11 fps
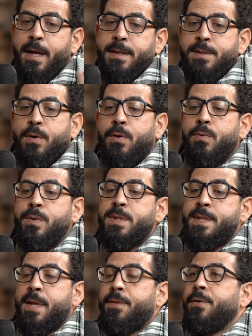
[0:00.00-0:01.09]
It's
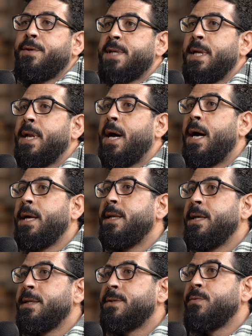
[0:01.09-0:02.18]
always the thoughts and
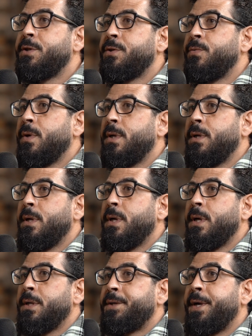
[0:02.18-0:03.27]
ideas which
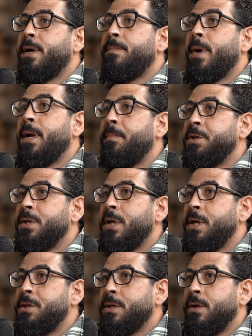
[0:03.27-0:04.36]
will trigger my
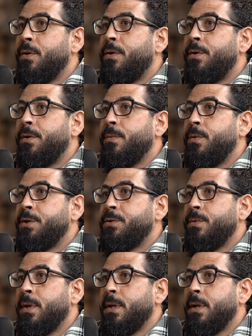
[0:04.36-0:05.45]
imagination, or which
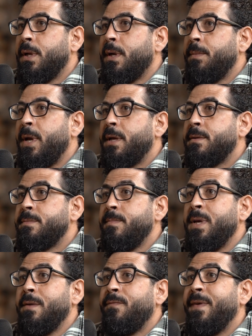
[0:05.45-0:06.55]
will make
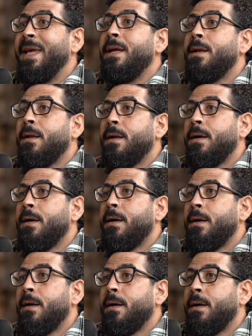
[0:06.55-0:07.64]
me feel
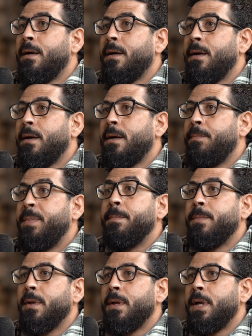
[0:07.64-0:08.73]

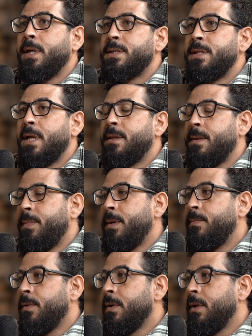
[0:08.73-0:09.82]
people. It's not the
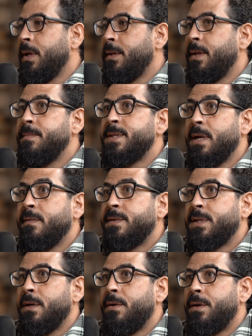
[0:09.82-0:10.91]
people
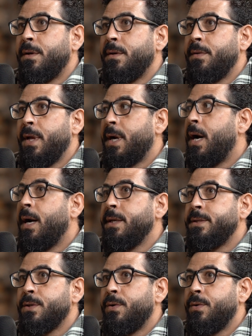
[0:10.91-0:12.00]
themselves, or their
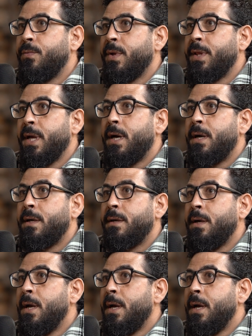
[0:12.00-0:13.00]
eyes, or what they are